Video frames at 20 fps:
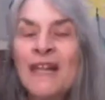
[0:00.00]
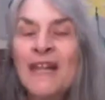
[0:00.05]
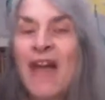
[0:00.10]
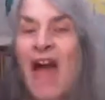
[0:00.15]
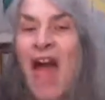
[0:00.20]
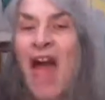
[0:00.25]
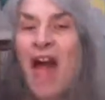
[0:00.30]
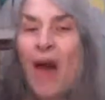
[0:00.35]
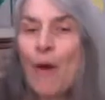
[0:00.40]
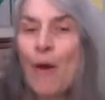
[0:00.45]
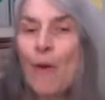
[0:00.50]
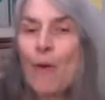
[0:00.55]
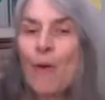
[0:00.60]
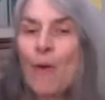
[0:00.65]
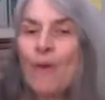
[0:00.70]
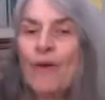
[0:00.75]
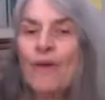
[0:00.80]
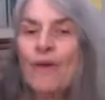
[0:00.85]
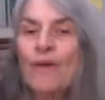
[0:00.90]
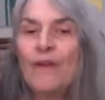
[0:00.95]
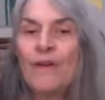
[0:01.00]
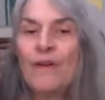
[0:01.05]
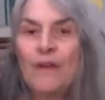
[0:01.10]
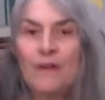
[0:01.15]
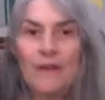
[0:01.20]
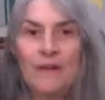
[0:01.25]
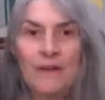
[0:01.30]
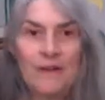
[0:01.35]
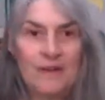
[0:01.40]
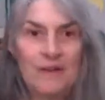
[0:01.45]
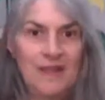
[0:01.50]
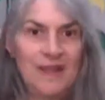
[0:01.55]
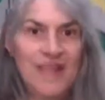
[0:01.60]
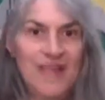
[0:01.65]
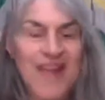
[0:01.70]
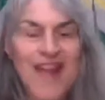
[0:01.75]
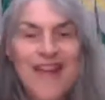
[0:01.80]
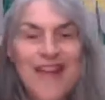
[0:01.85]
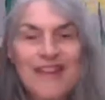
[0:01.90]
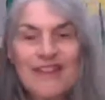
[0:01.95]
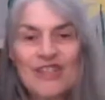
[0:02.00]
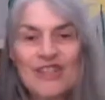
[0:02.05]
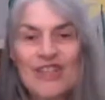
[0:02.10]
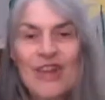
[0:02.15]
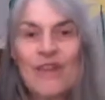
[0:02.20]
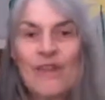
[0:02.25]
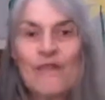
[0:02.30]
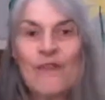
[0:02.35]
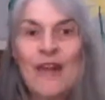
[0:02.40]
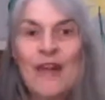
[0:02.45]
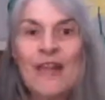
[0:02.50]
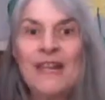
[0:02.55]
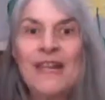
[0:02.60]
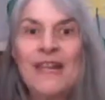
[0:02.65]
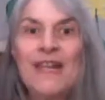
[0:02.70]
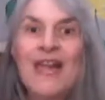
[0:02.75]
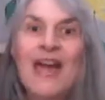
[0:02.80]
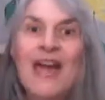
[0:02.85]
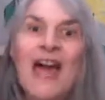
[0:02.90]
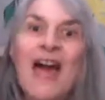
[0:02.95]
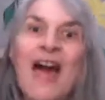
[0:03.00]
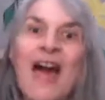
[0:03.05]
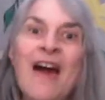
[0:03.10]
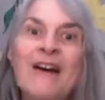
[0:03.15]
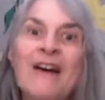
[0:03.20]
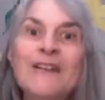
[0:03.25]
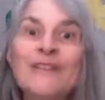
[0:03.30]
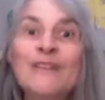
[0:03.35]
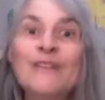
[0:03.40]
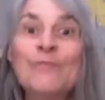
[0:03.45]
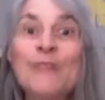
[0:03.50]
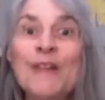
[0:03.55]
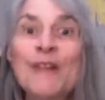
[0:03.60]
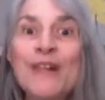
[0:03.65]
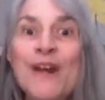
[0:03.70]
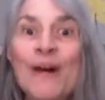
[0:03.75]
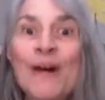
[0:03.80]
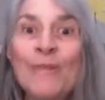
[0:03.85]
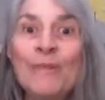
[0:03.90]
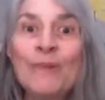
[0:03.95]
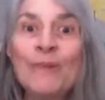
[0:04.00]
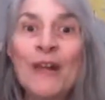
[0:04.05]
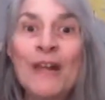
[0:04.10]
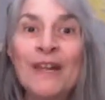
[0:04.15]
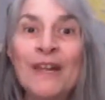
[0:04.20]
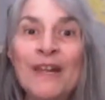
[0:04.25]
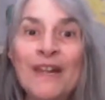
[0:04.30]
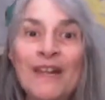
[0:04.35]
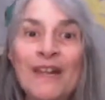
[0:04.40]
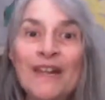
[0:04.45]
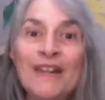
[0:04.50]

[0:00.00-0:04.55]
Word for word: How do you get yourself ready? How do you become ready?